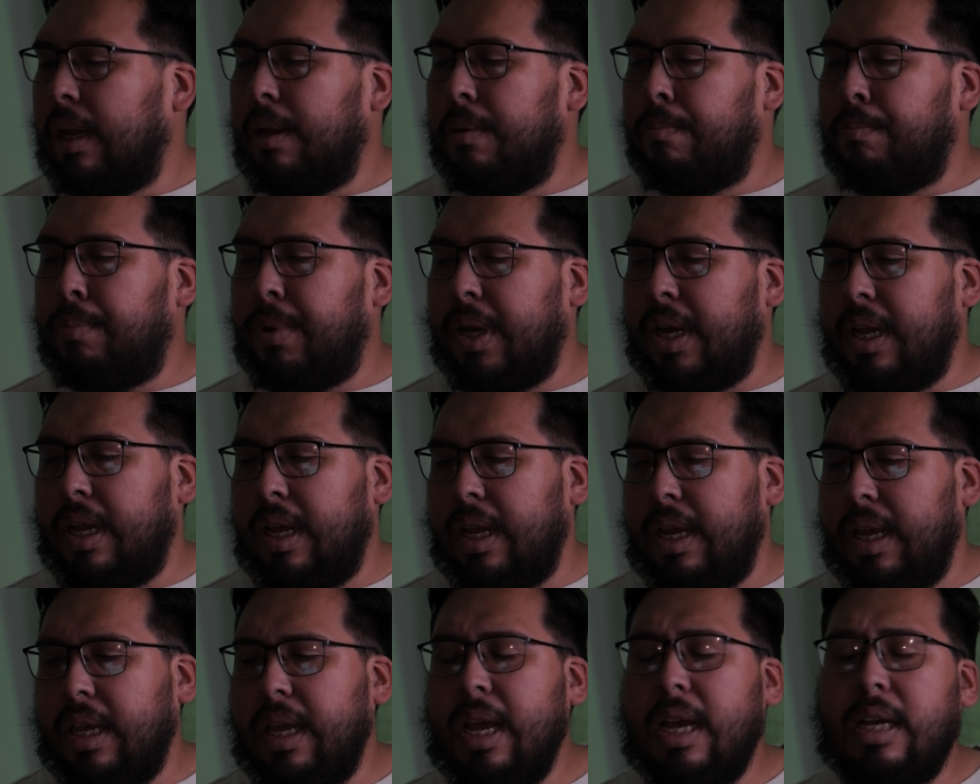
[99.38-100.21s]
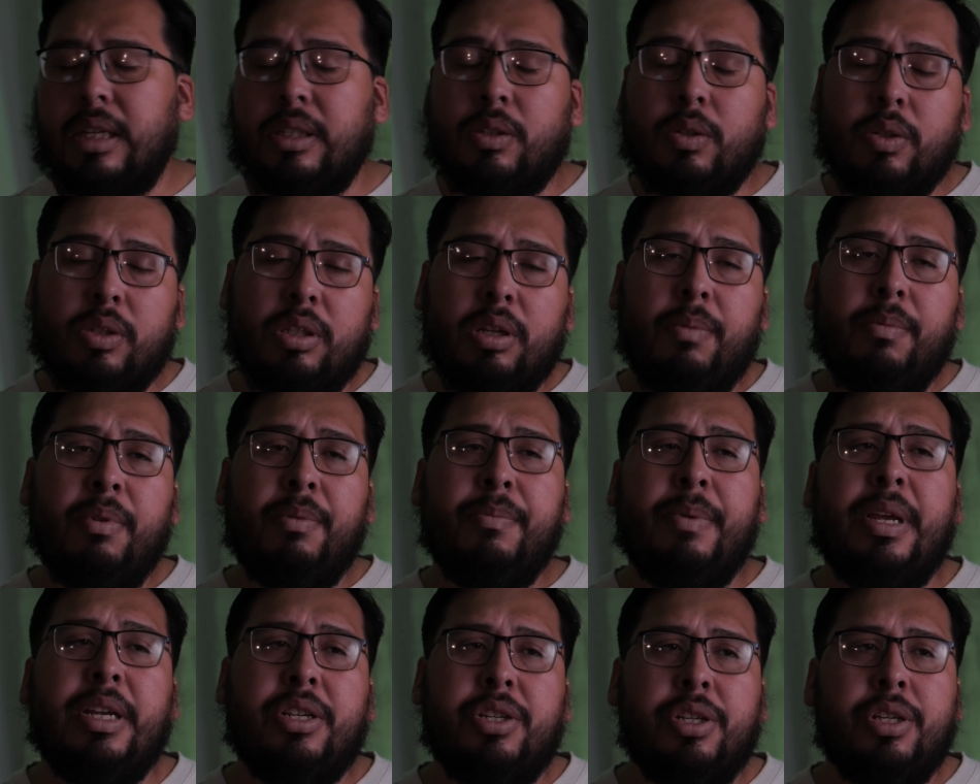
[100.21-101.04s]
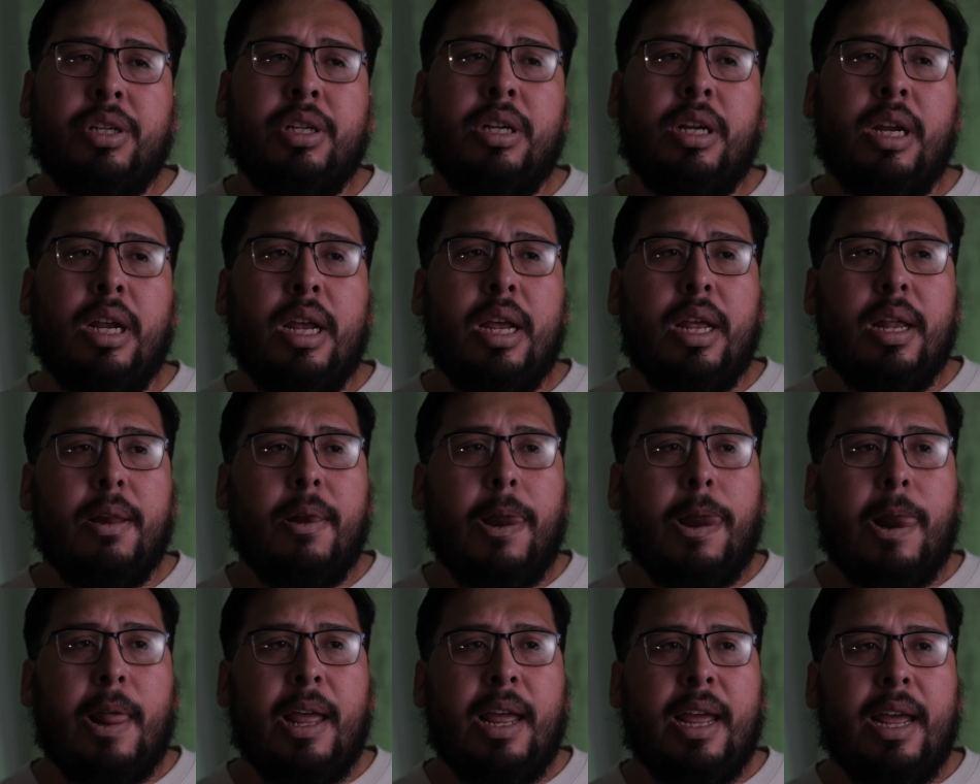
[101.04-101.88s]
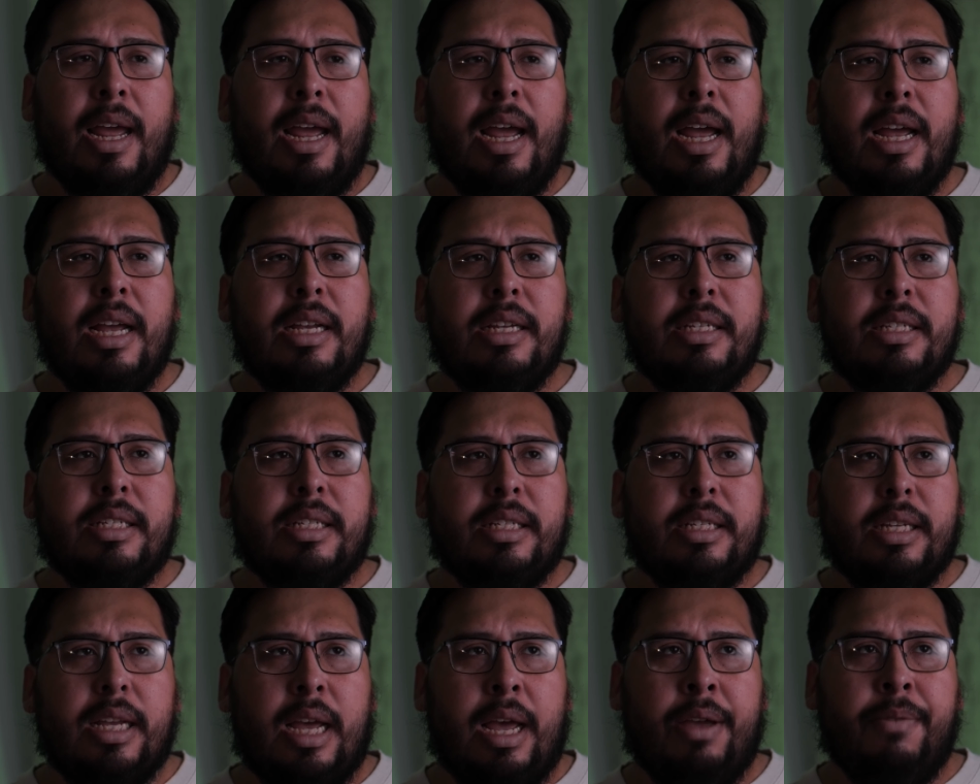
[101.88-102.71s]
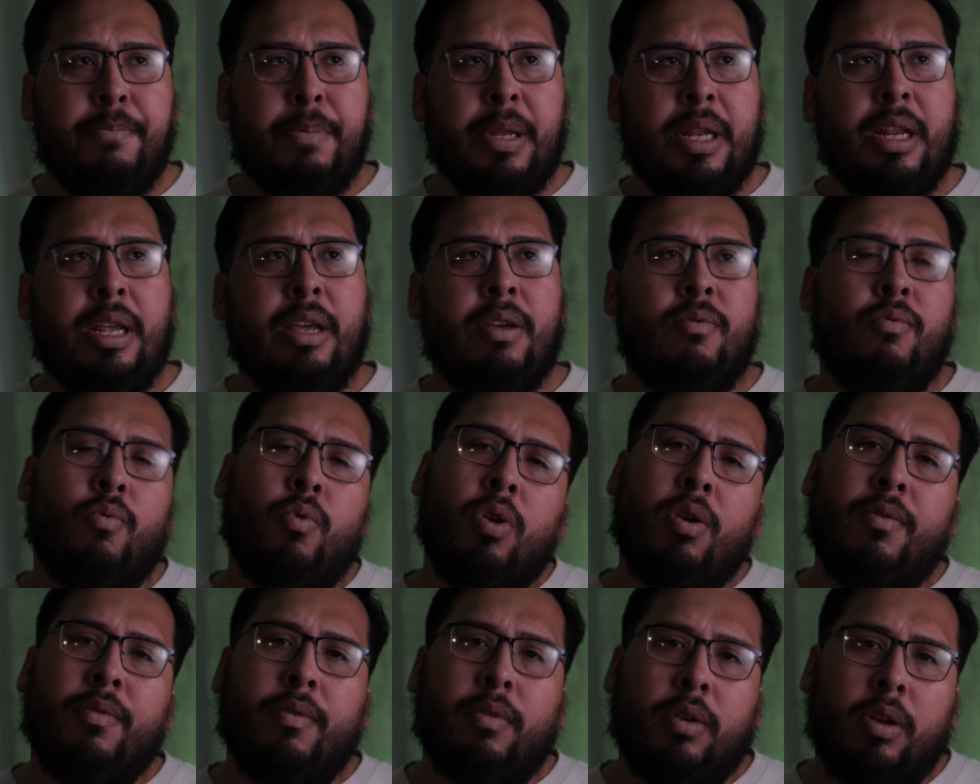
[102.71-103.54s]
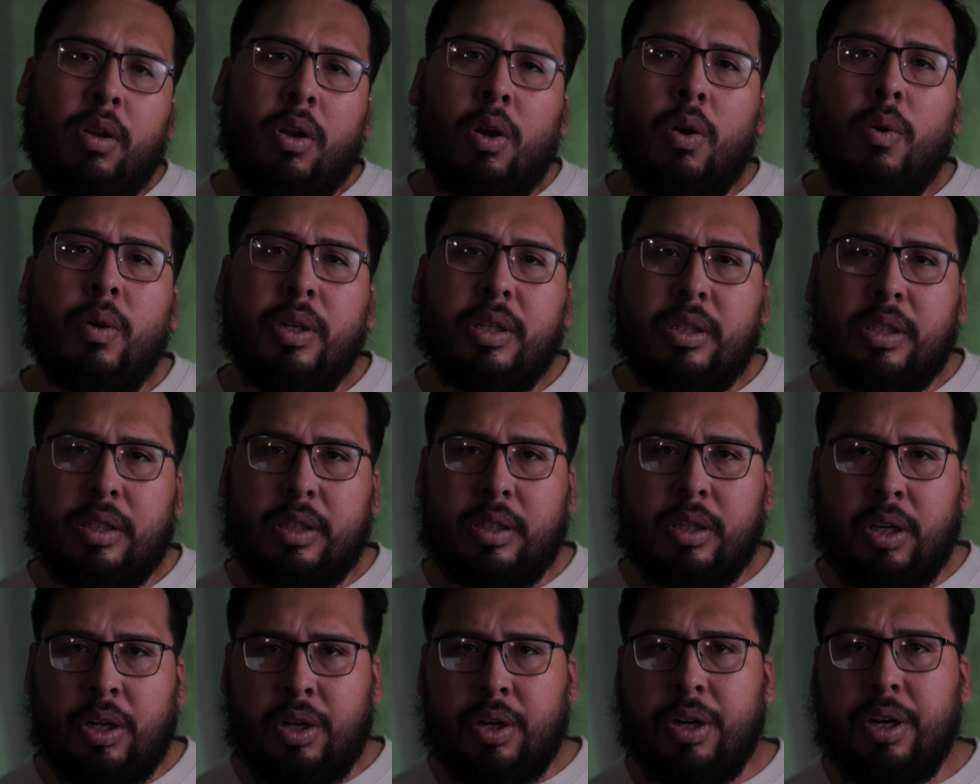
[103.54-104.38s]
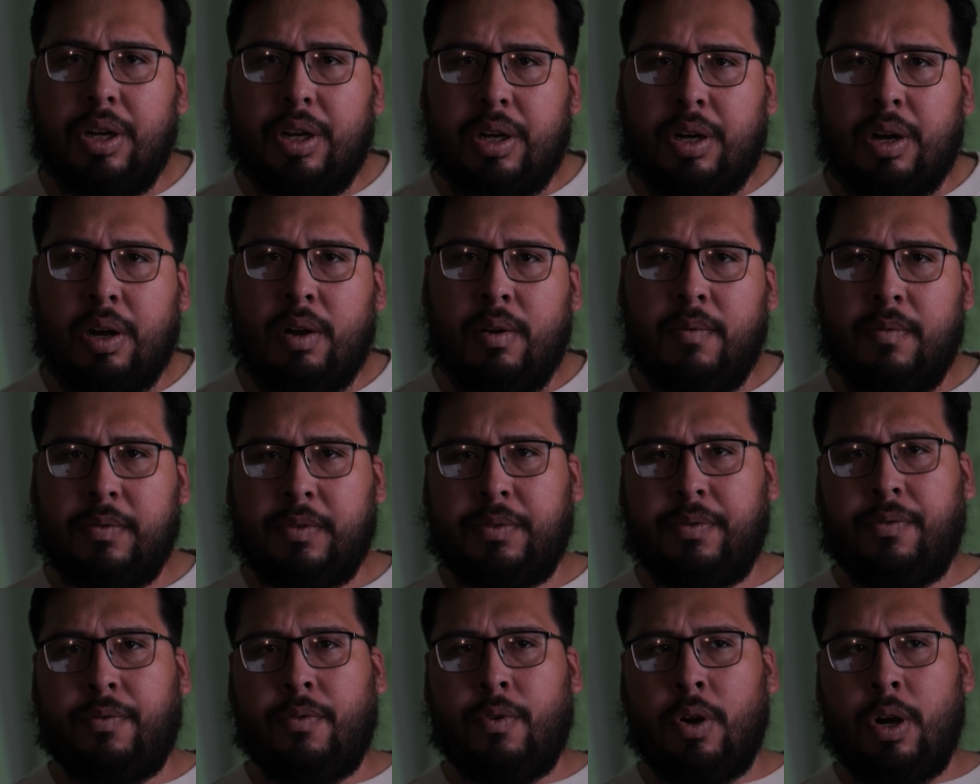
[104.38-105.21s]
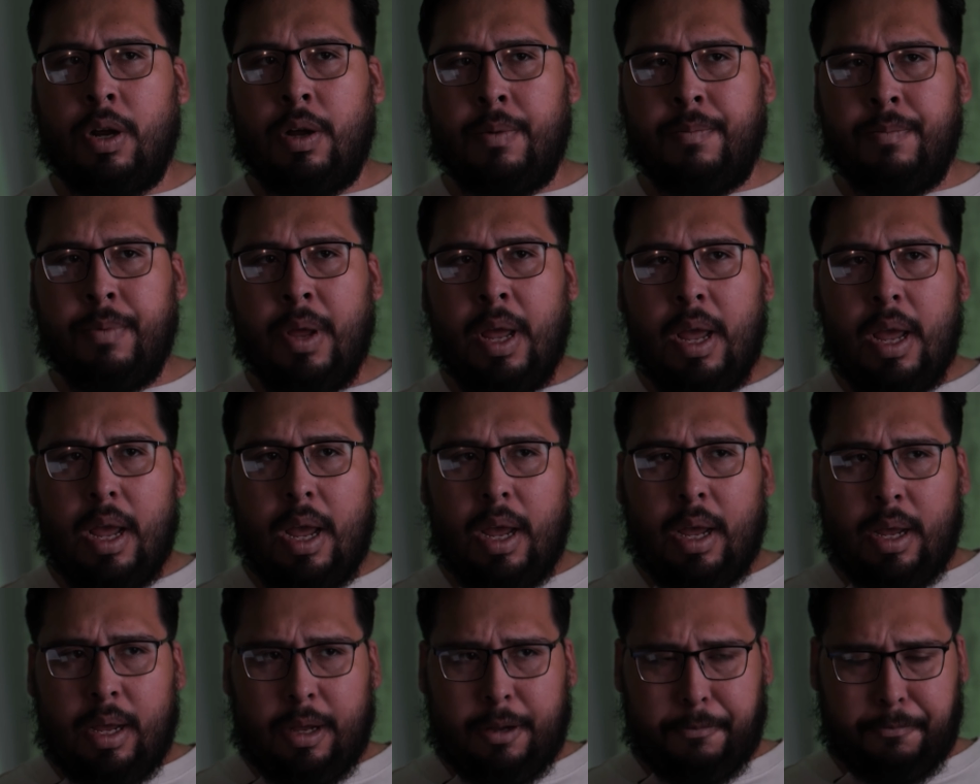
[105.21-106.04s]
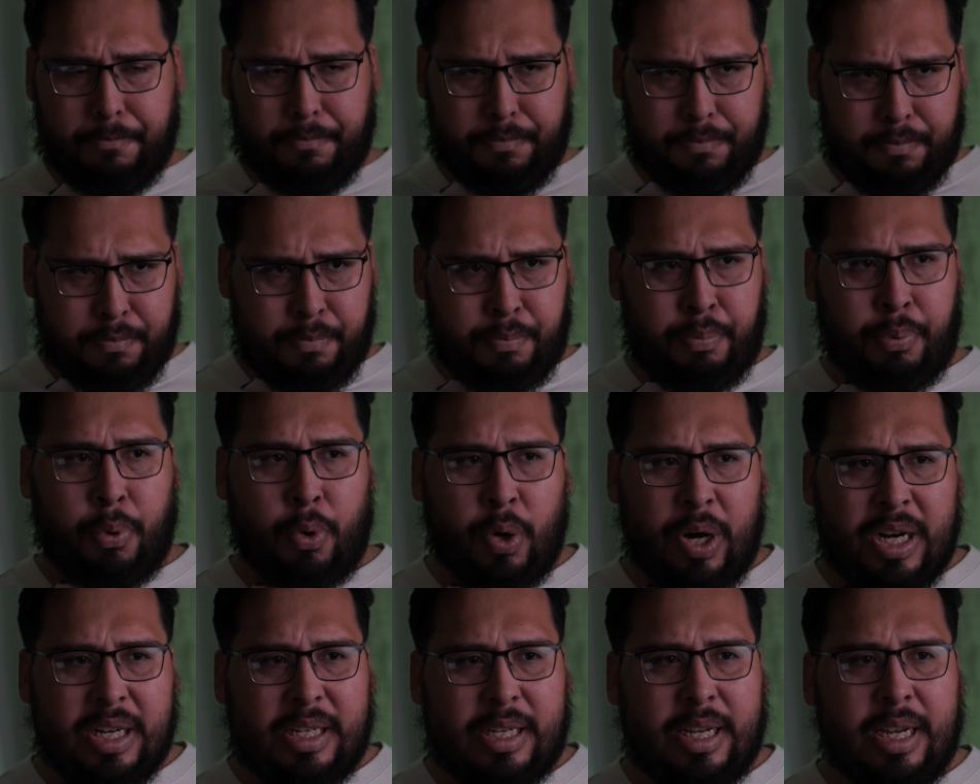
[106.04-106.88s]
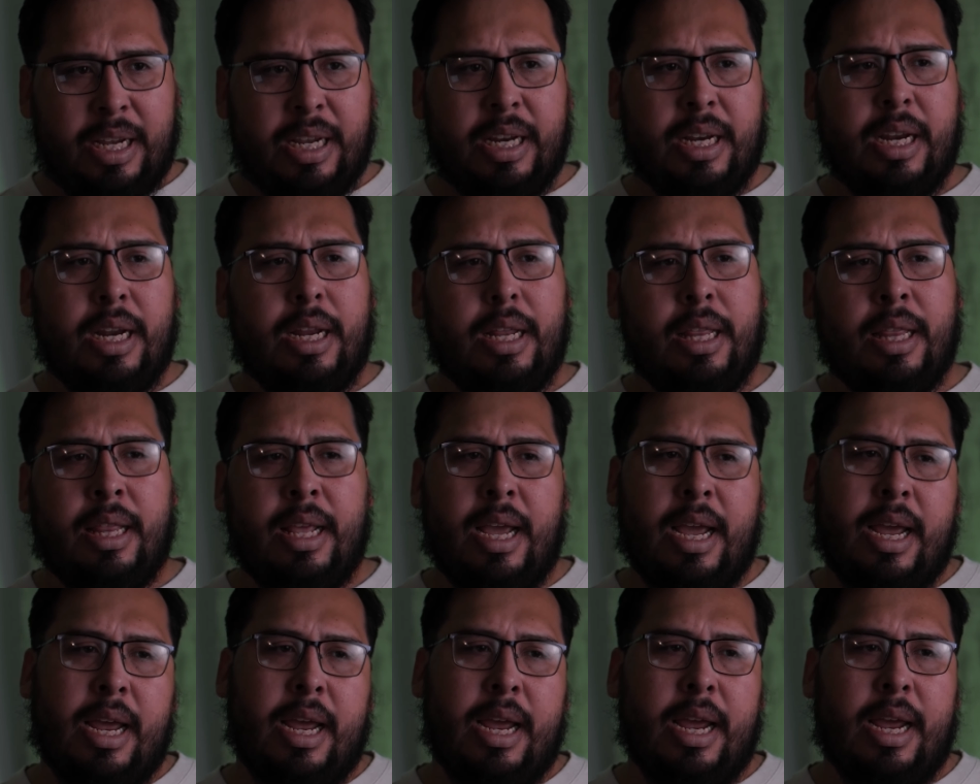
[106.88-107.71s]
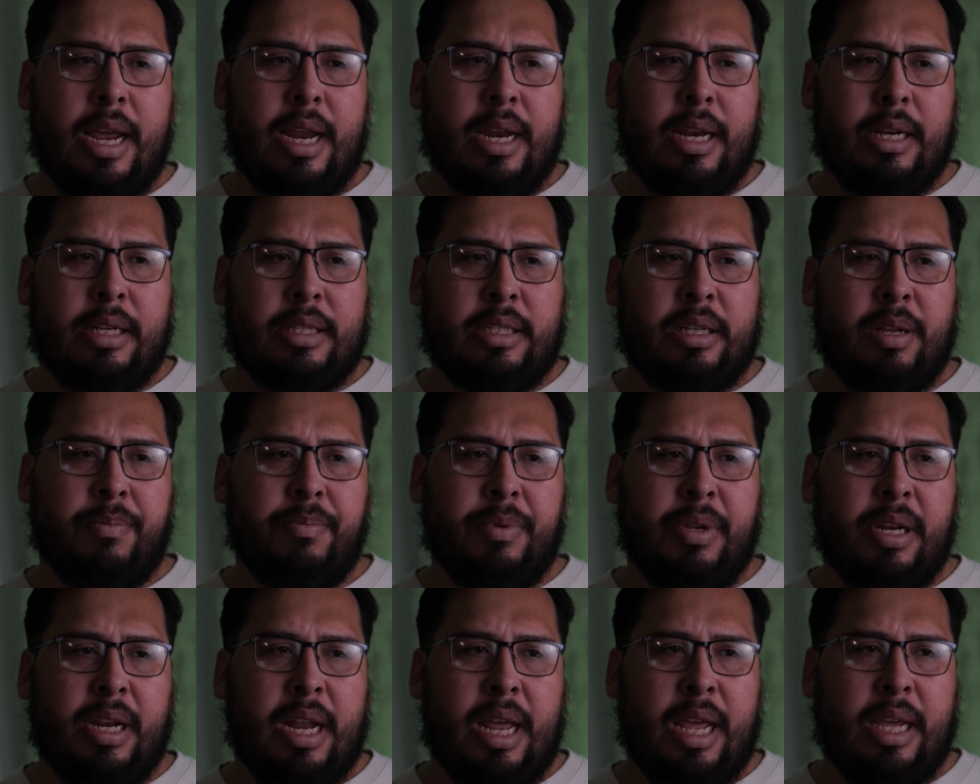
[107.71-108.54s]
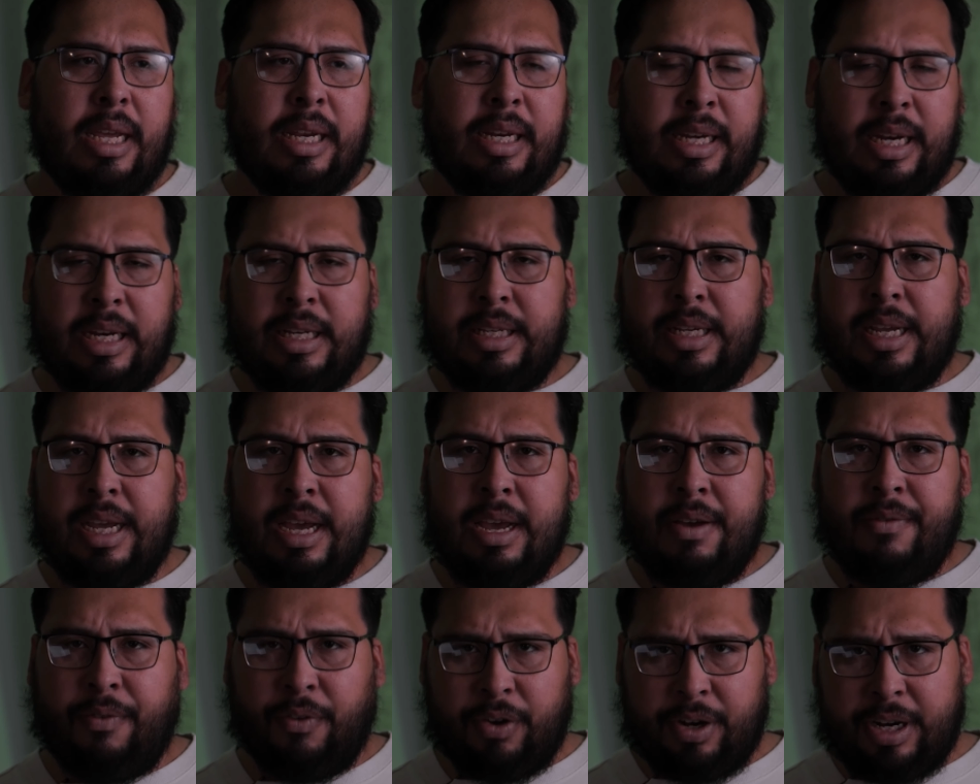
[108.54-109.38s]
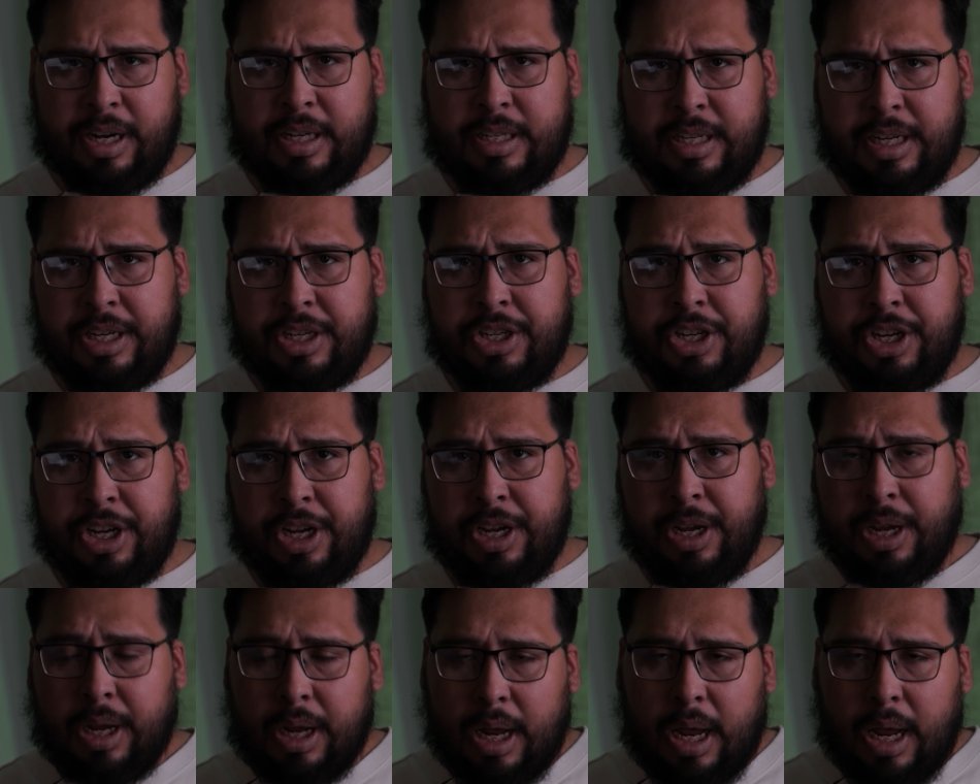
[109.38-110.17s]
But yeah, so sublimation, it has, I believe, one of the lowest learning curves from printing than something like DTF or DTG